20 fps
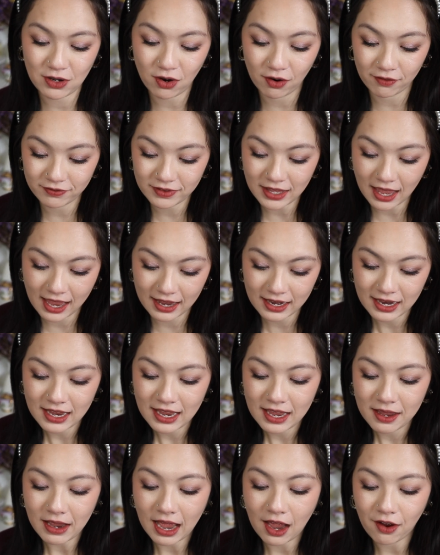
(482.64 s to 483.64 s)
of that.
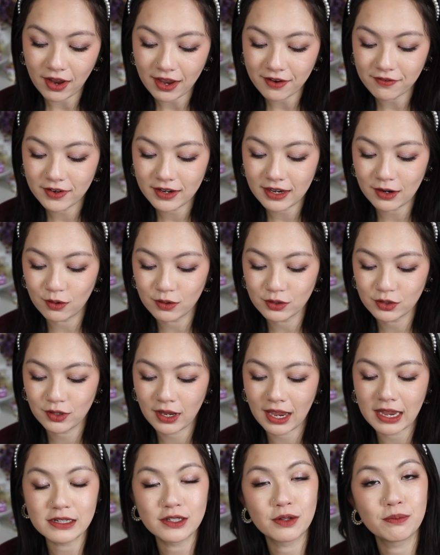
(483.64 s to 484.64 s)
However, it also
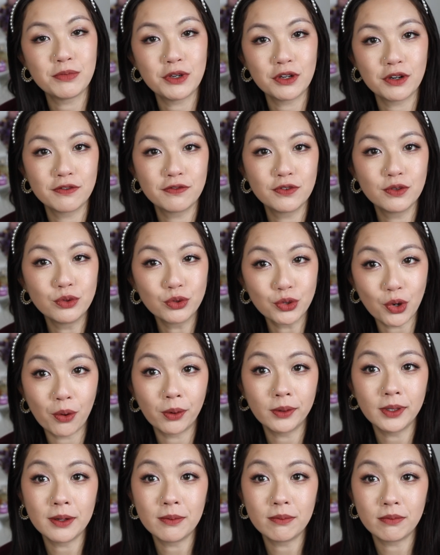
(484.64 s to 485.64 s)
has a beautiful
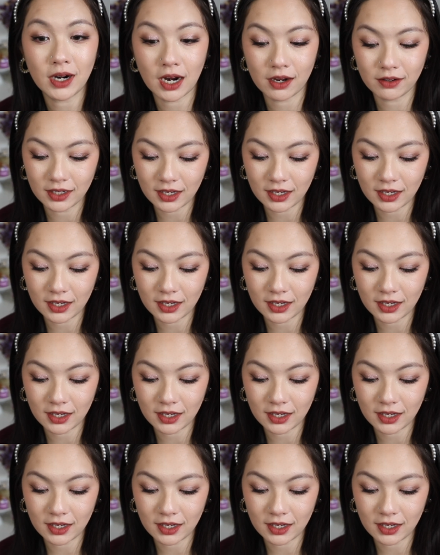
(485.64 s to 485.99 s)
golden brown